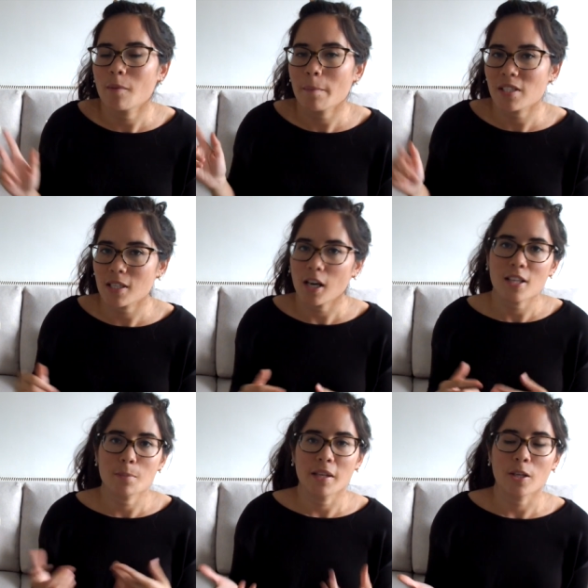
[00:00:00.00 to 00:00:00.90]
Remember to
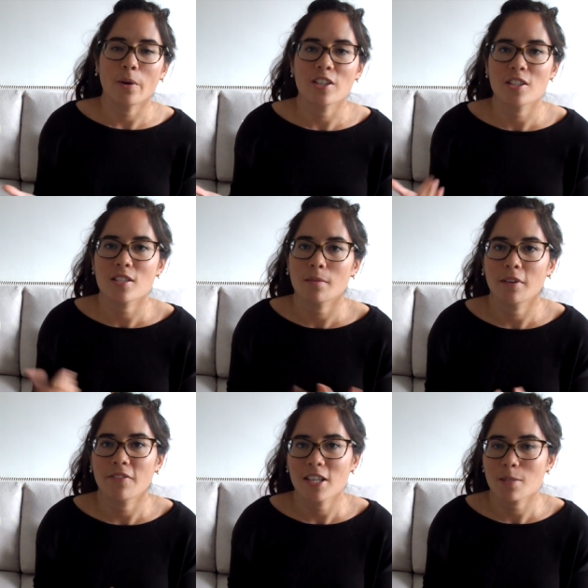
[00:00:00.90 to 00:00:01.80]
ask me any questions on
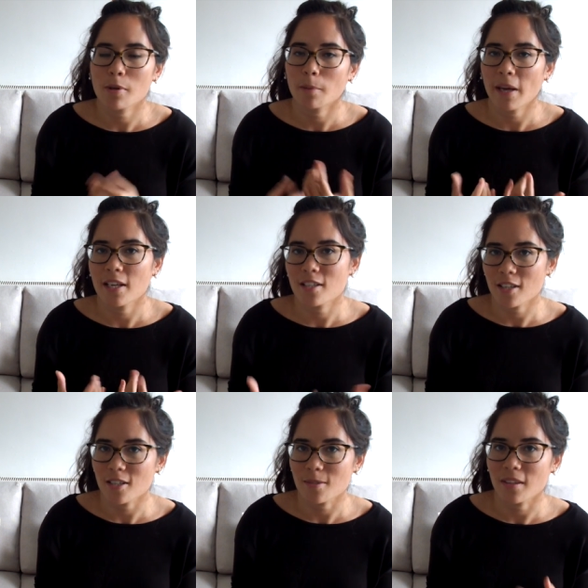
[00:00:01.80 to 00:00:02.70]
my Facebook page,
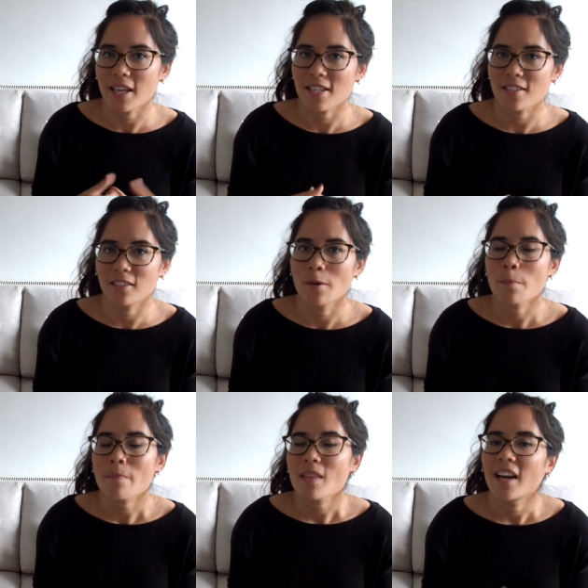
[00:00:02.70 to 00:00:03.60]
Science with Hazel,
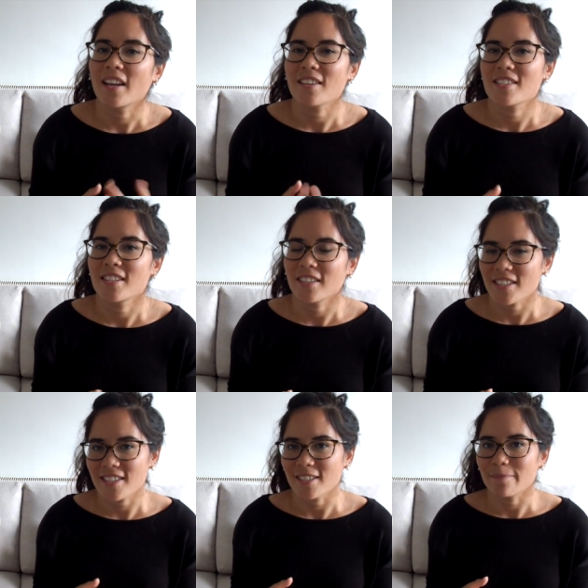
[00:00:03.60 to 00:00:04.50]
and I'll see you
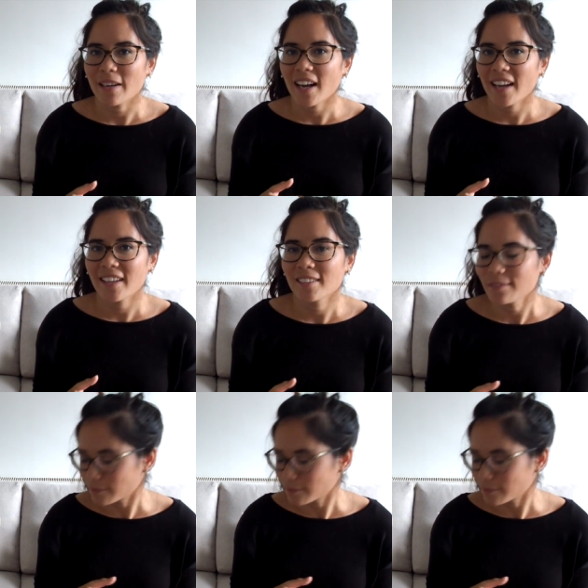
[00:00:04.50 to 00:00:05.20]
guys soon. Bye!